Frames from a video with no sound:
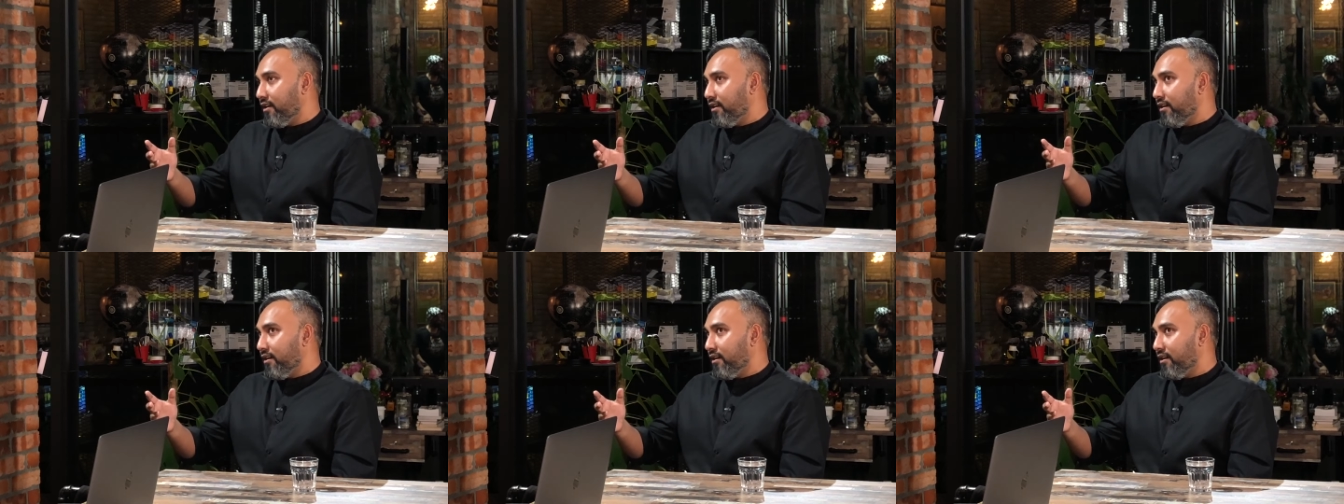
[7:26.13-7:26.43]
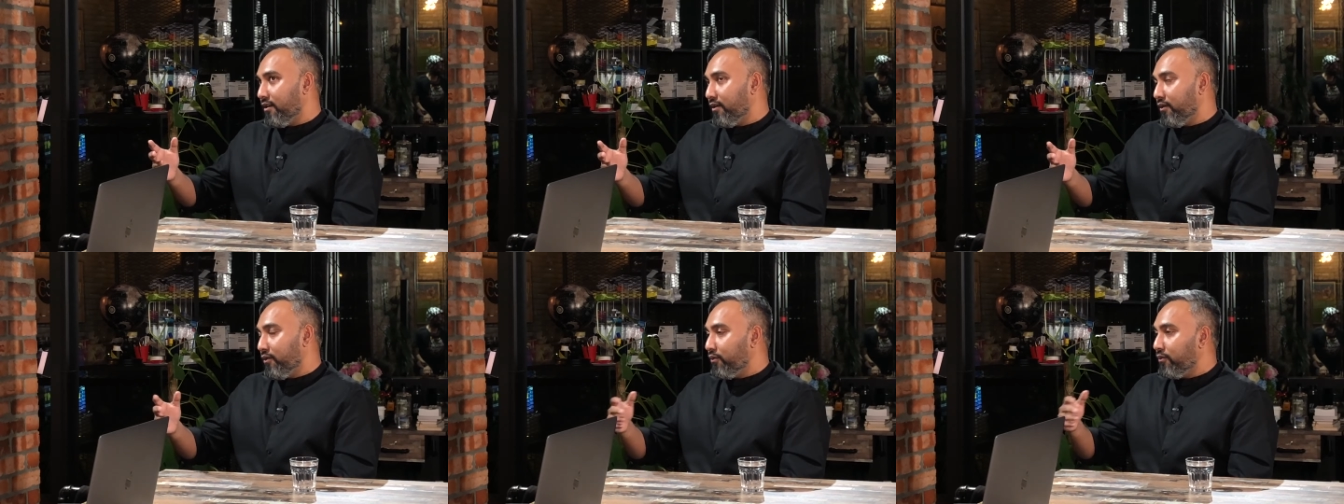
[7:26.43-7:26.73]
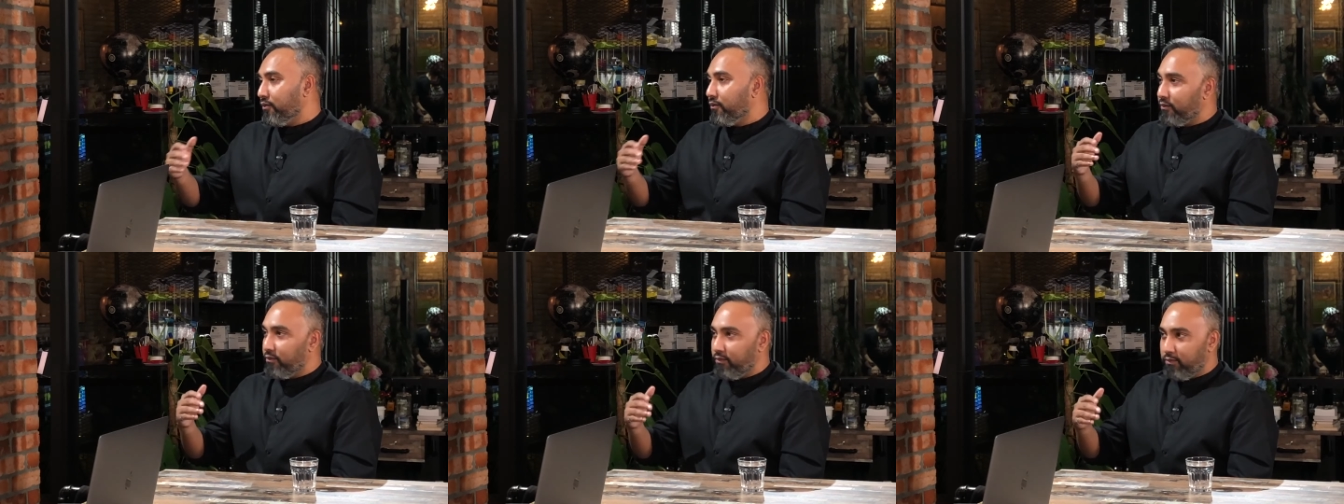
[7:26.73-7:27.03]
Uh,
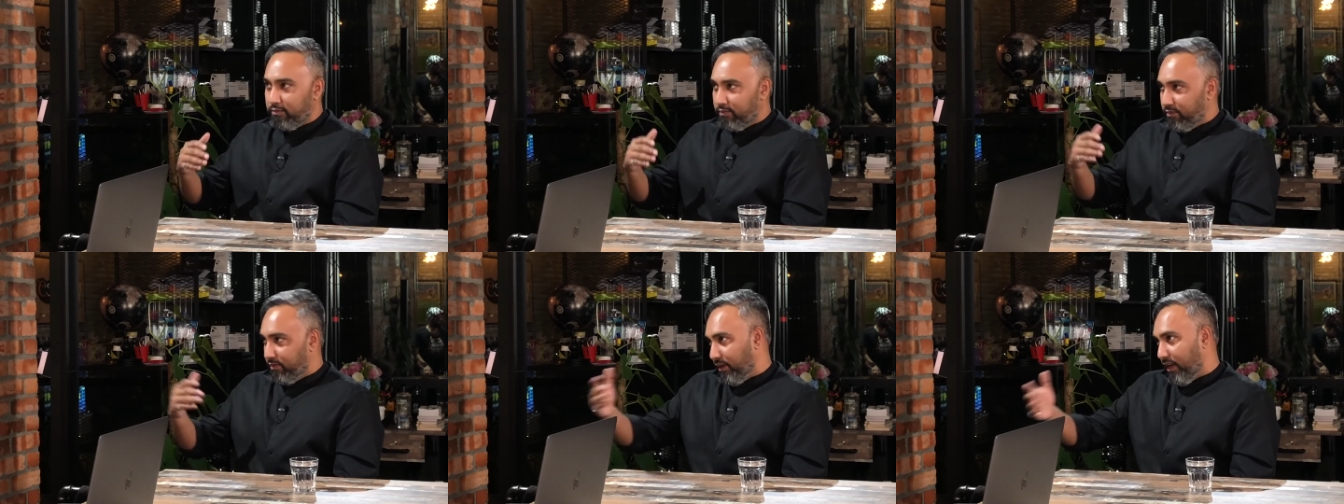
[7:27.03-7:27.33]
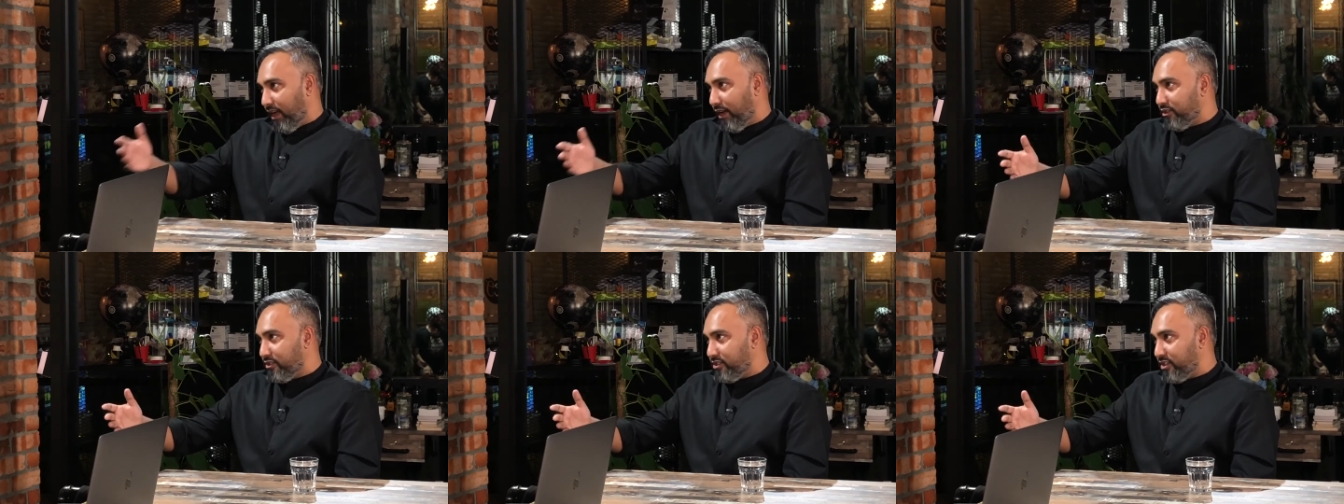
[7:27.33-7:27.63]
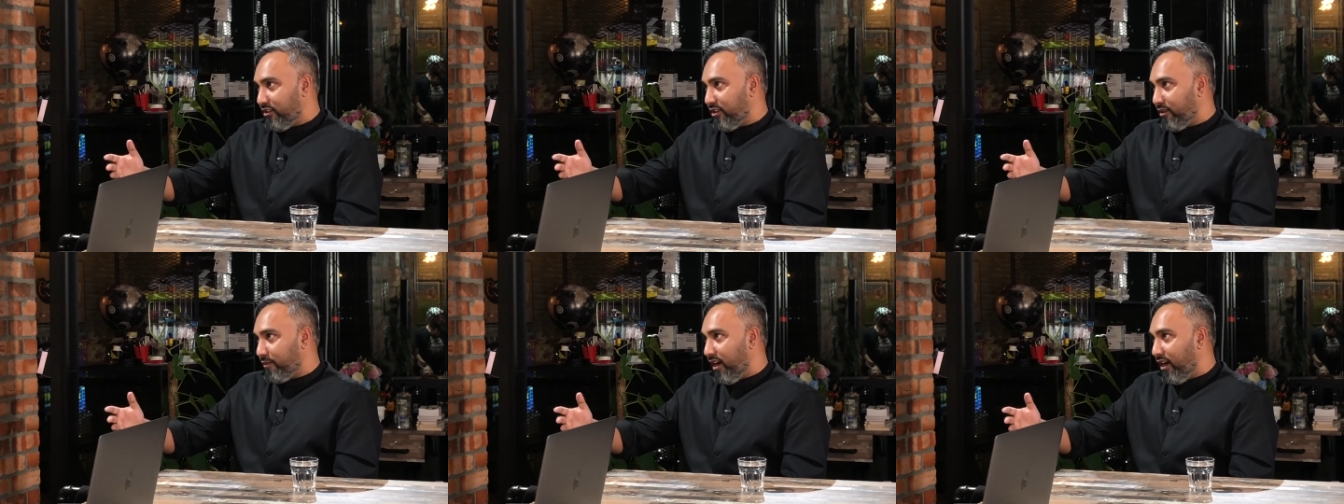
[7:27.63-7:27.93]
I was
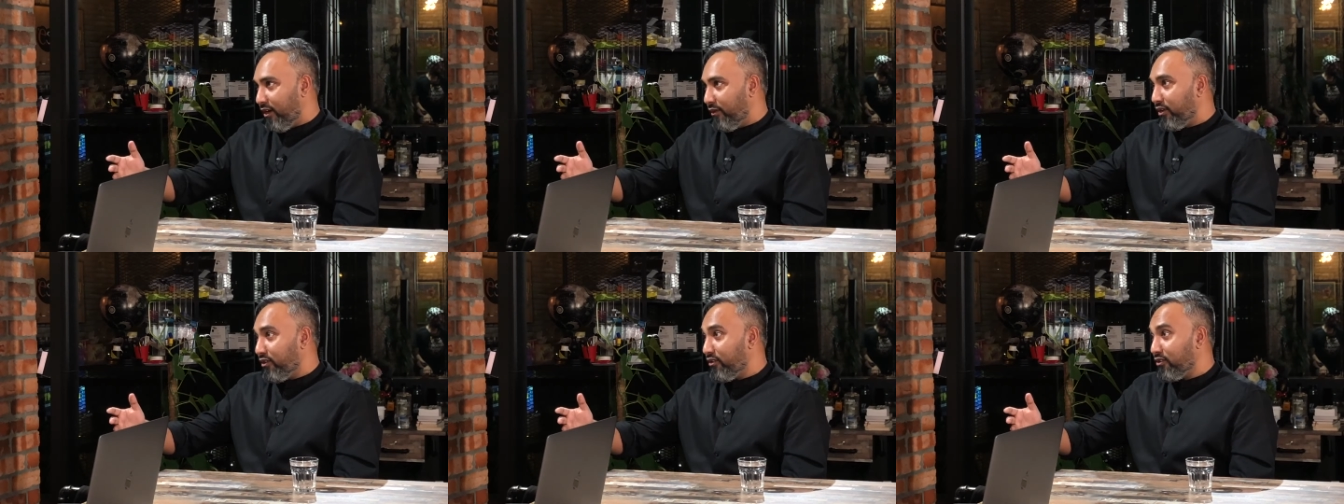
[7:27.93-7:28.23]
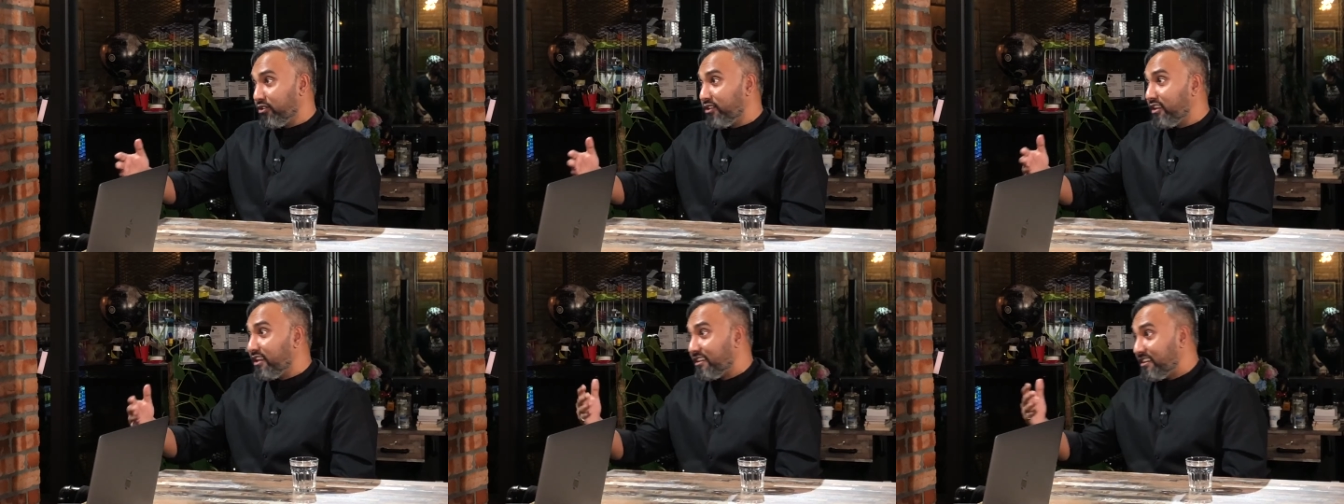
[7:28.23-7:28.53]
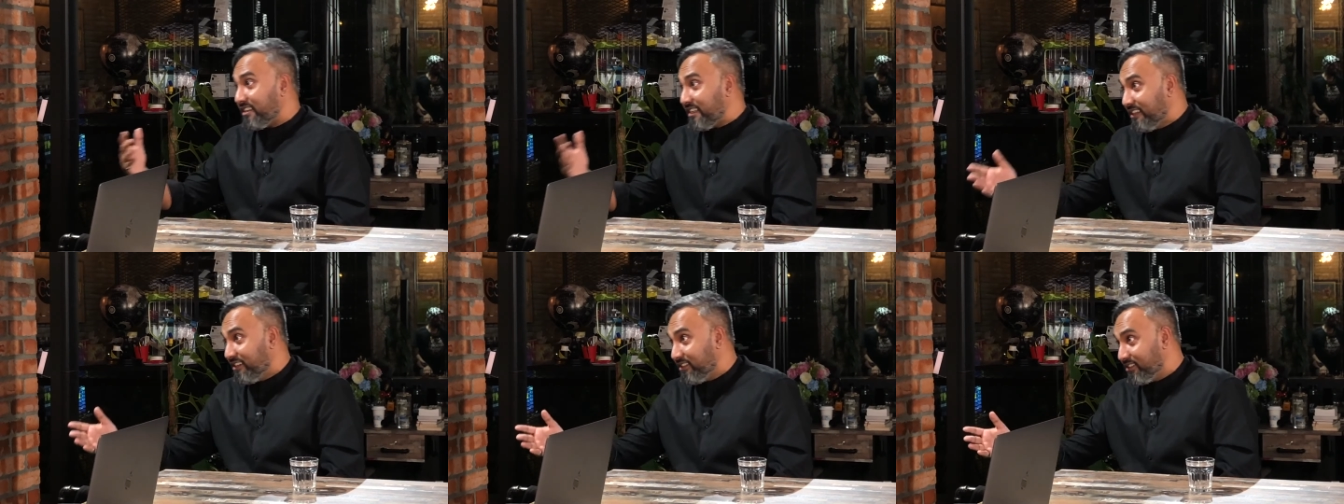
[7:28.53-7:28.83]
sharing about how we couldn't get
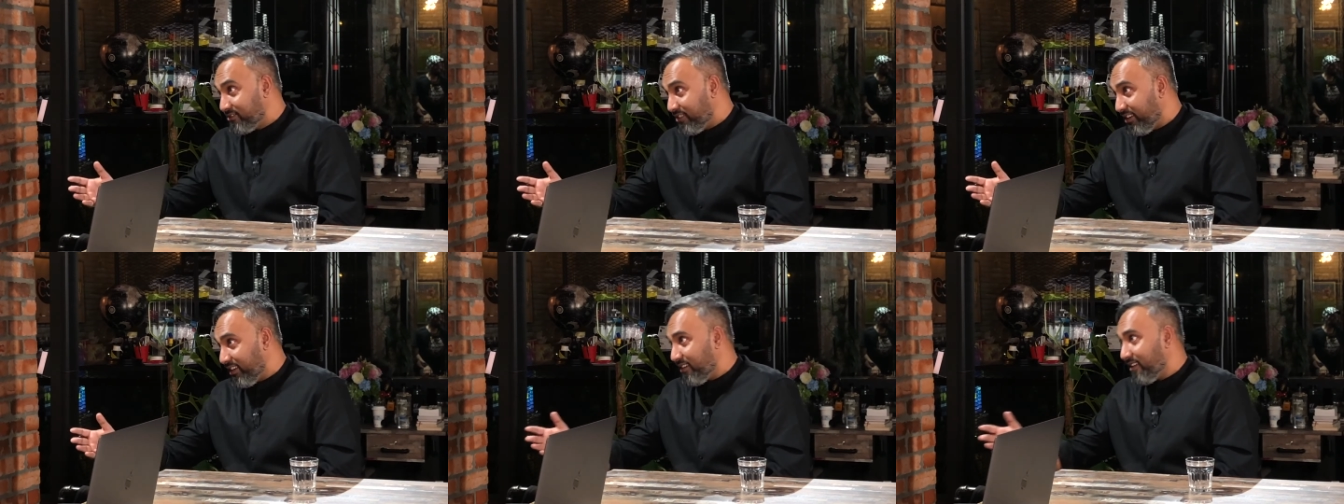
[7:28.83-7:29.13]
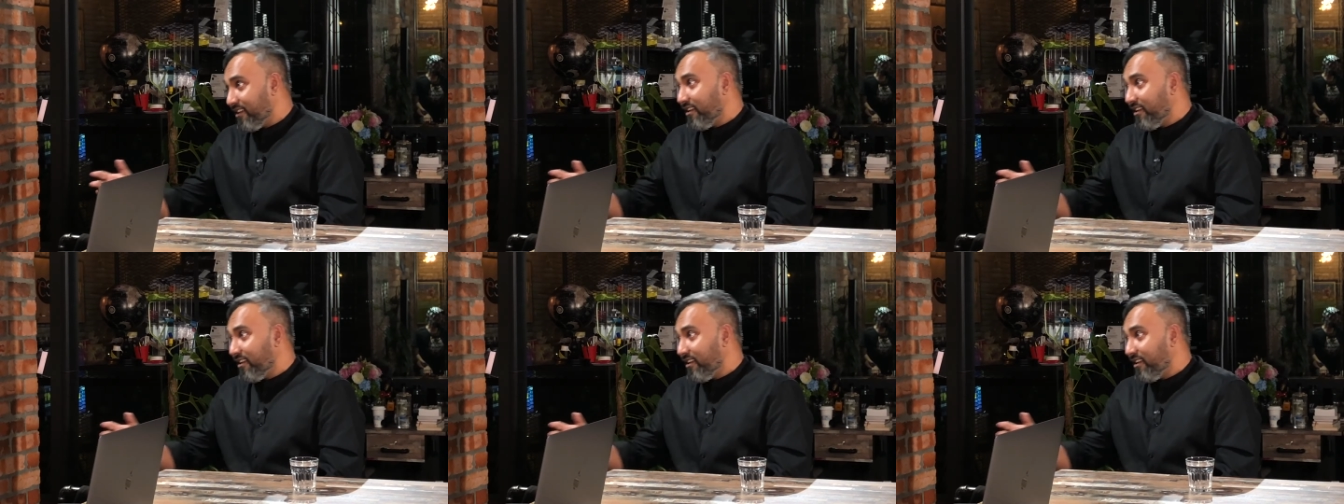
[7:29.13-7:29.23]
the deals, right?